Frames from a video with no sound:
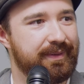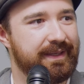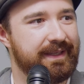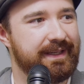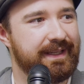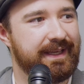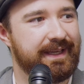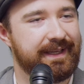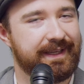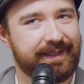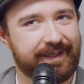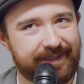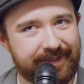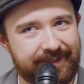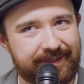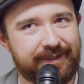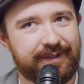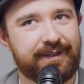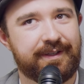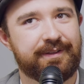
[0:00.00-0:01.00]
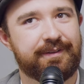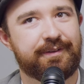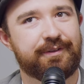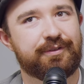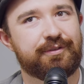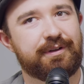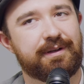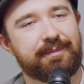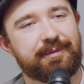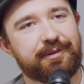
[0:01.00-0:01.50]
in the
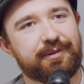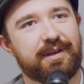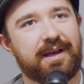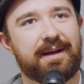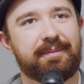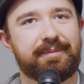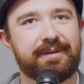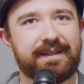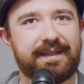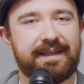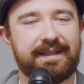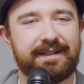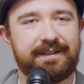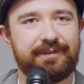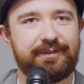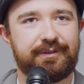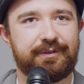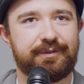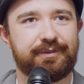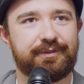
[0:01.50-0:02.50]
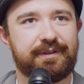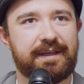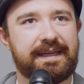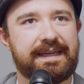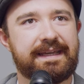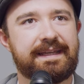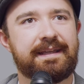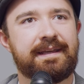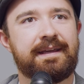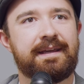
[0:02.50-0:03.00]
streamer's obligated to say
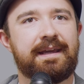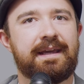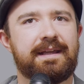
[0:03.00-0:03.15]
it.